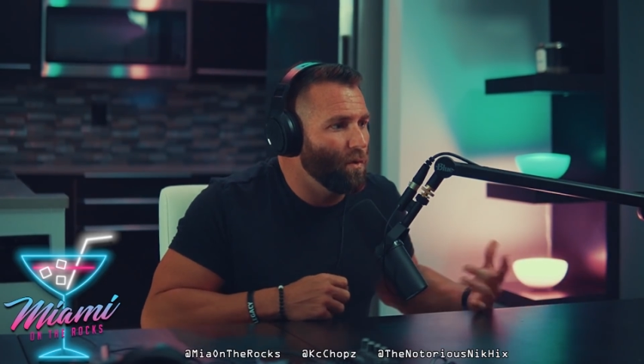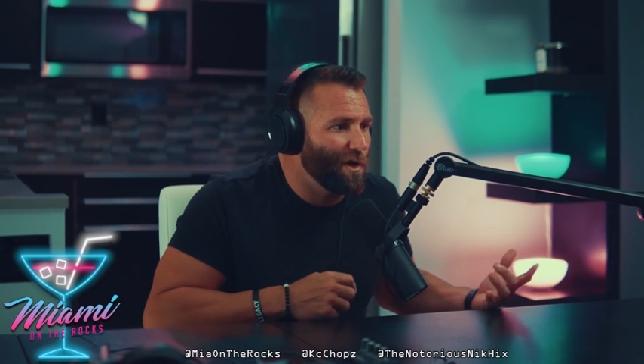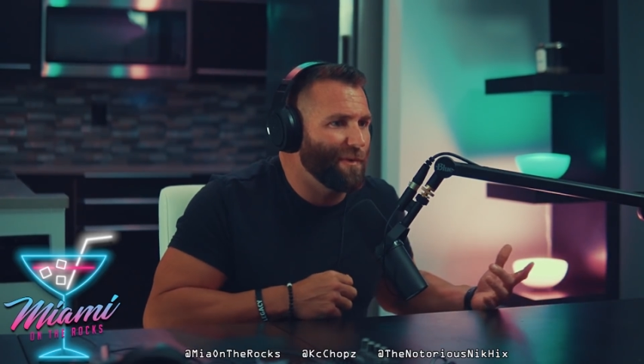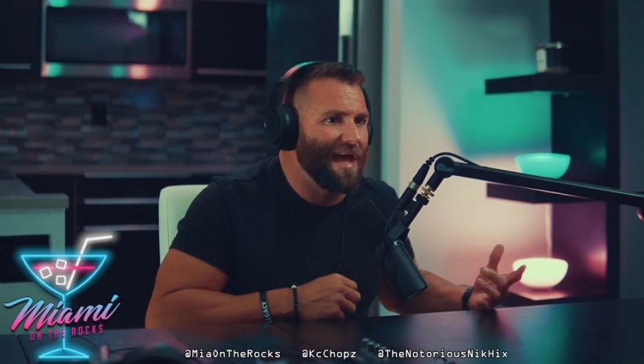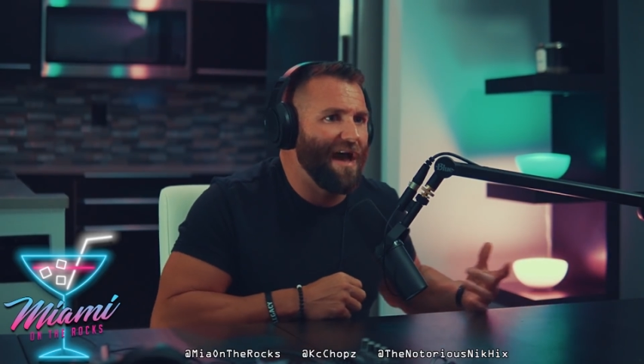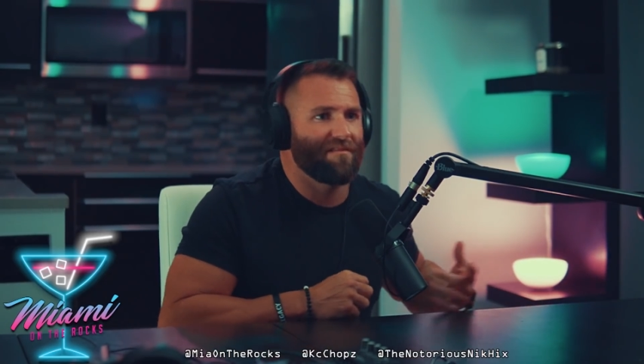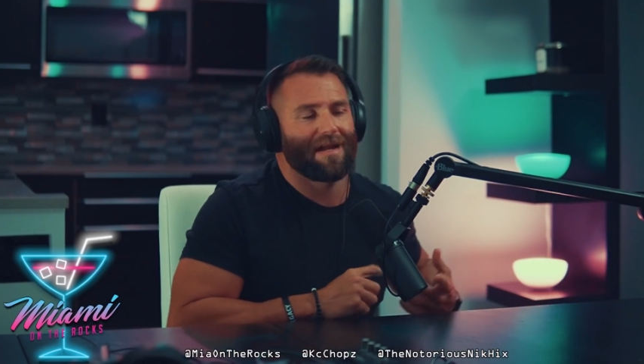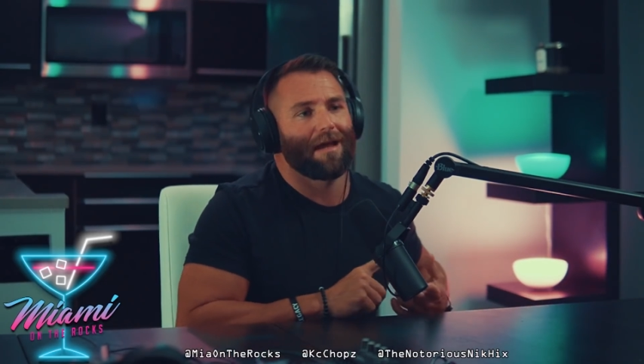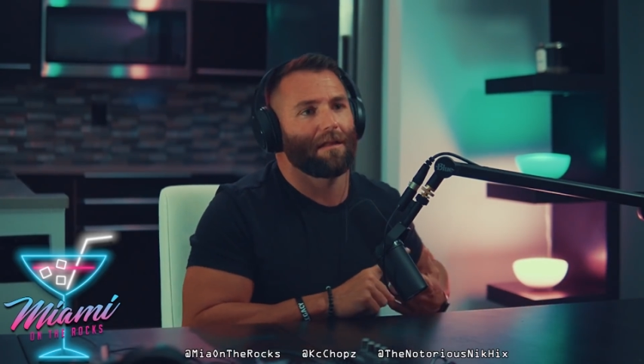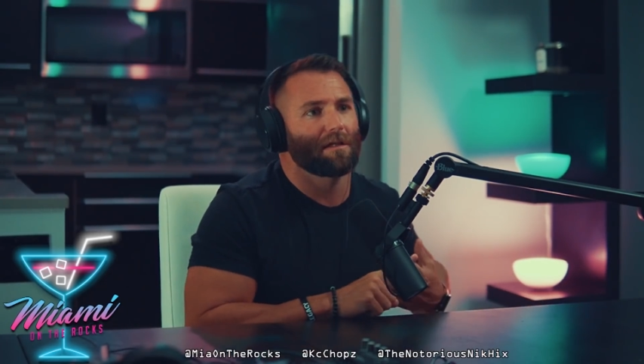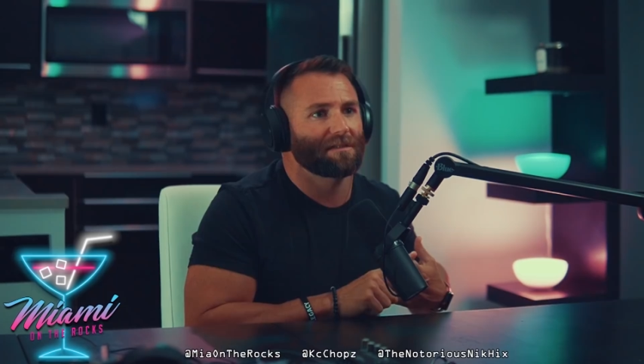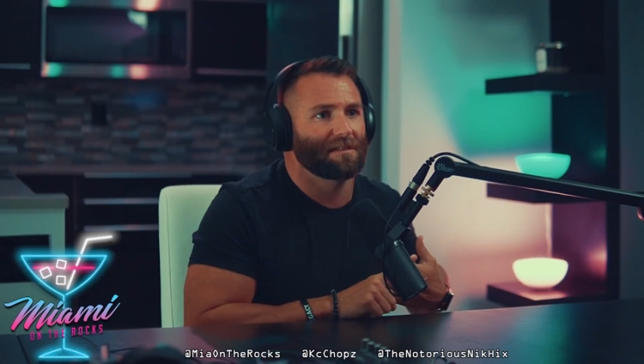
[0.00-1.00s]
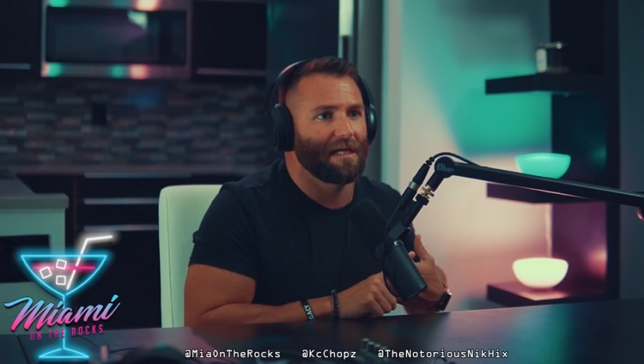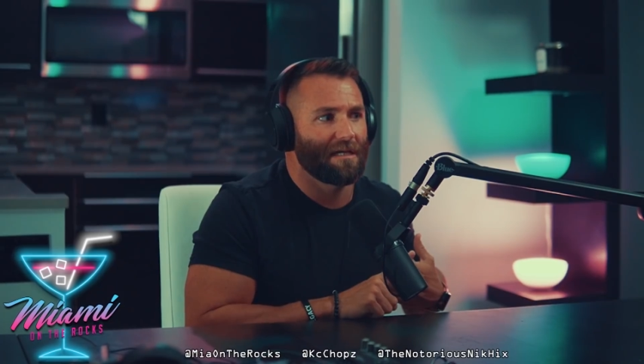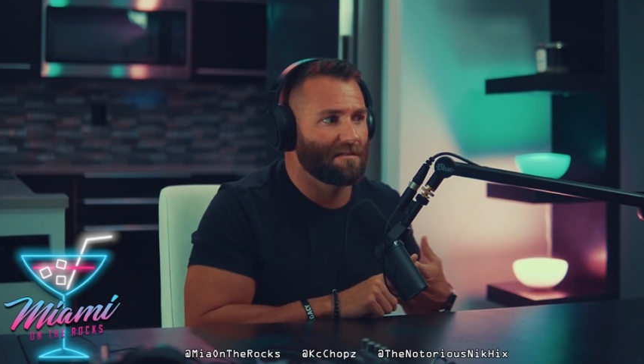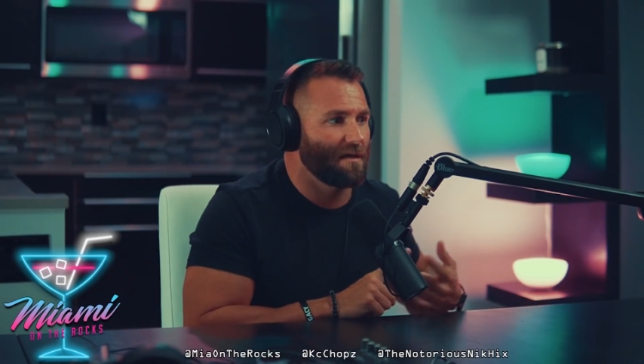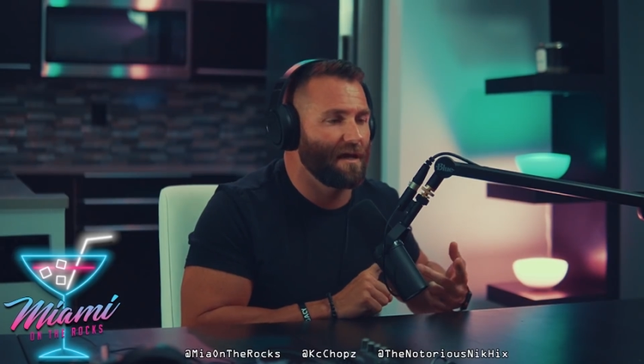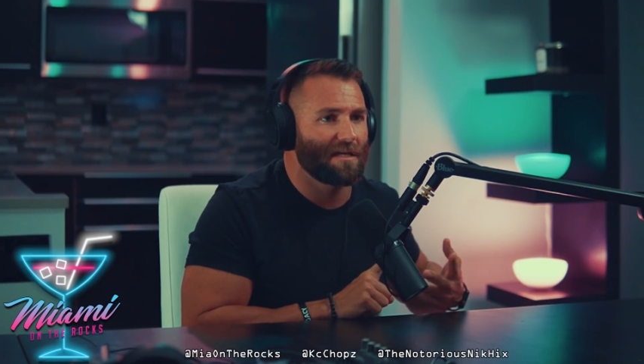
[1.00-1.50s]
What do we have? An LLC?
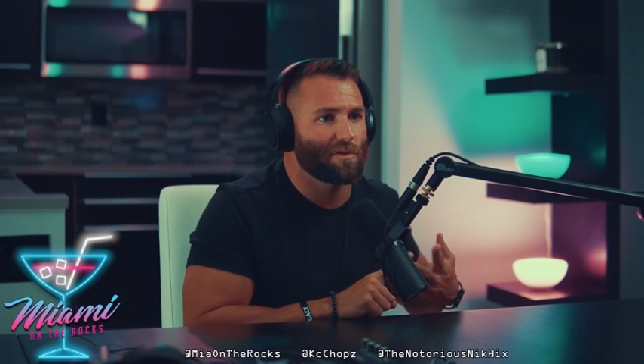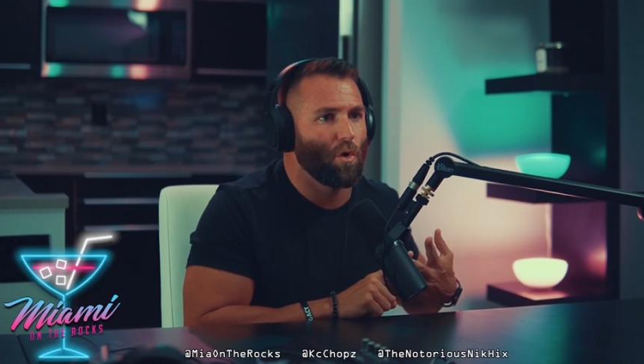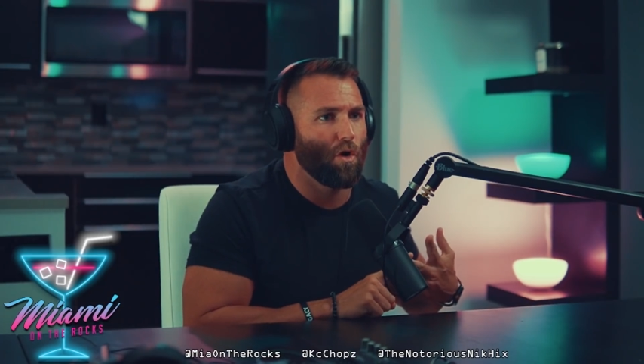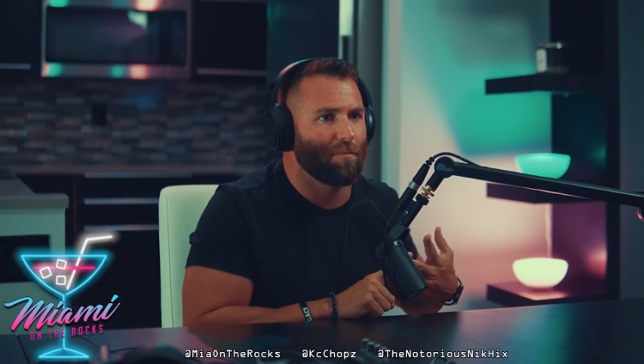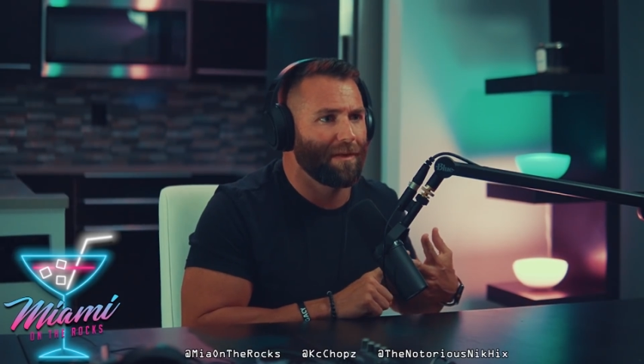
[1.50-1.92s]
Is it an S corp?